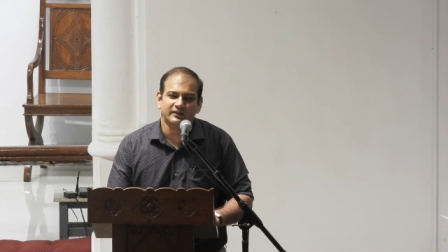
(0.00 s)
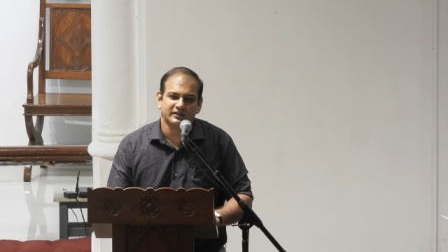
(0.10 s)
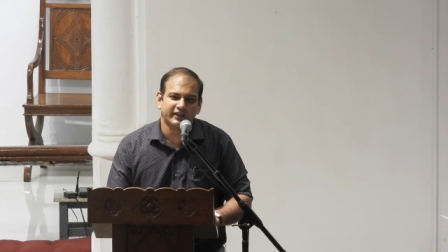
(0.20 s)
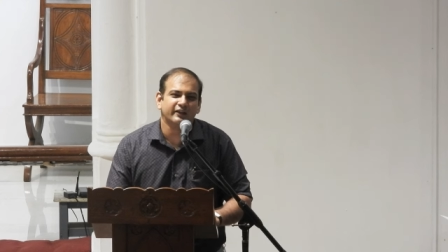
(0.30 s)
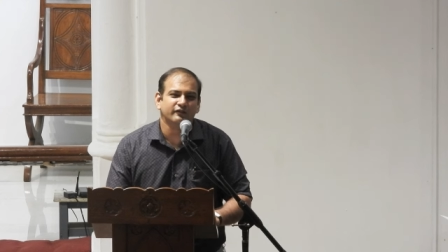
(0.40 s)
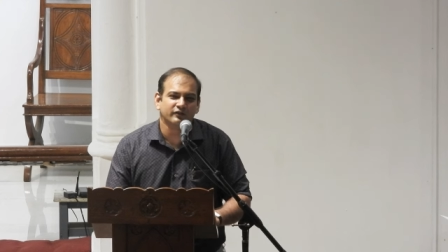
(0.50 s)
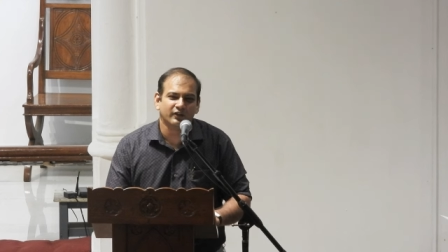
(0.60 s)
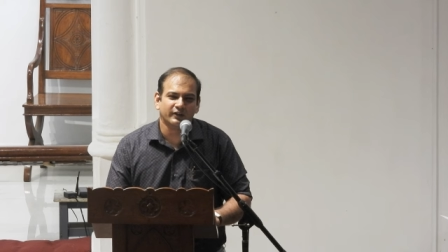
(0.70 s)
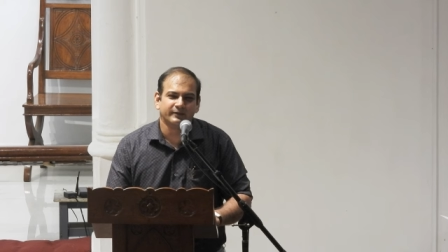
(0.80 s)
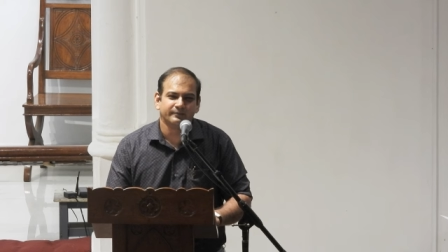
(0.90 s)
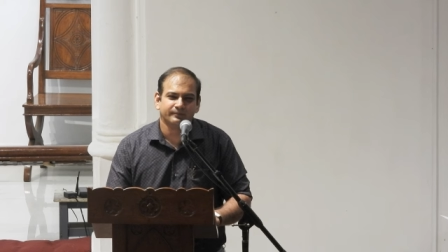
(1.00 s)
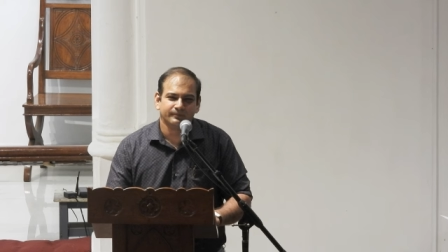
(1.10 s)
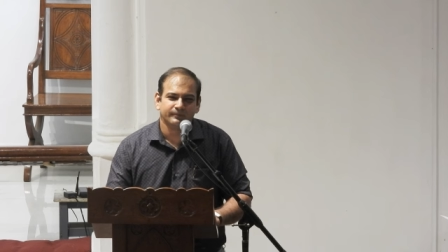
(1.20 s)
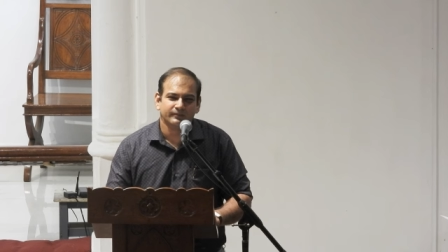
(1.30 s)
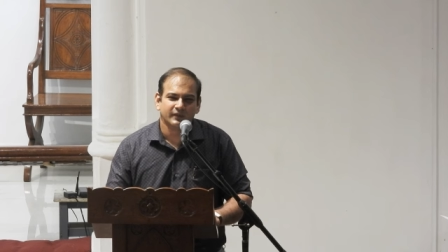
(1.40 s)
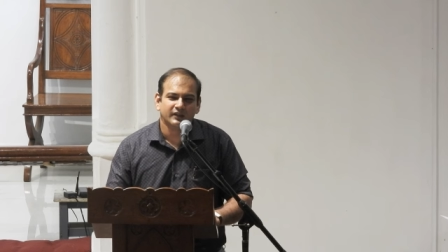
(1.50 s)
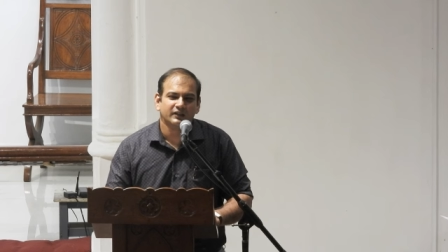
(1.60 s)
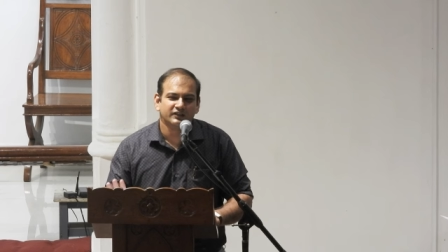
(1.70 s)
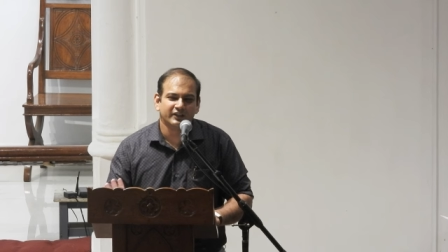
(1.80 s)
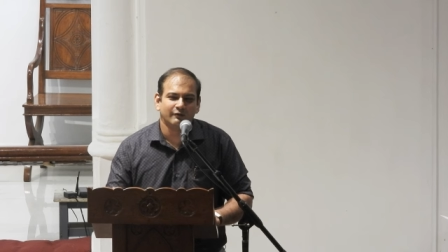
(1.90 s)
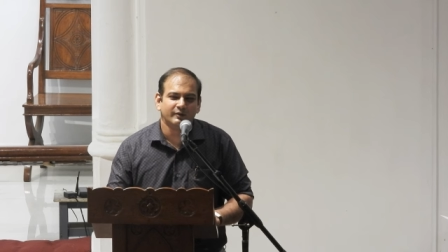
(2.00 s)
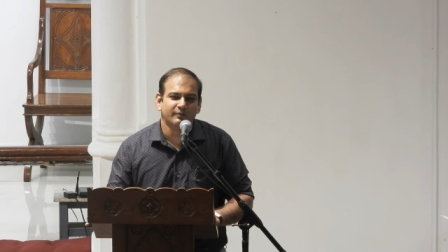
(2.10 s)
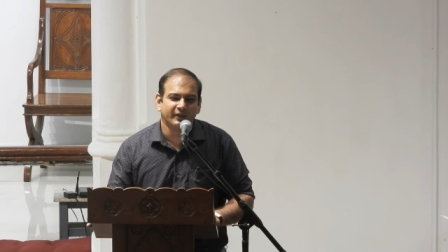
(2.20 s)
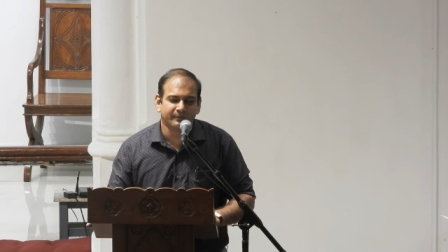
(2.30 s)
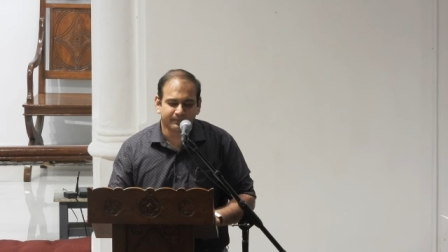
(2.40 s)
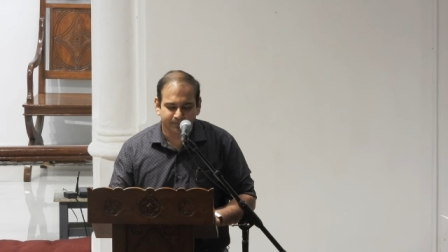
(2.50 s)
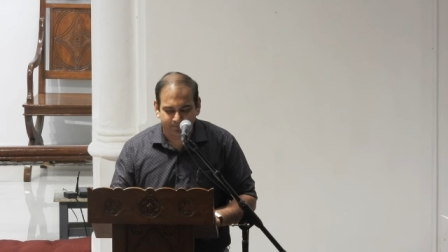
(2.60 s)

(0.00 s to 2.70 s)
in the sight of God. Shall we pray?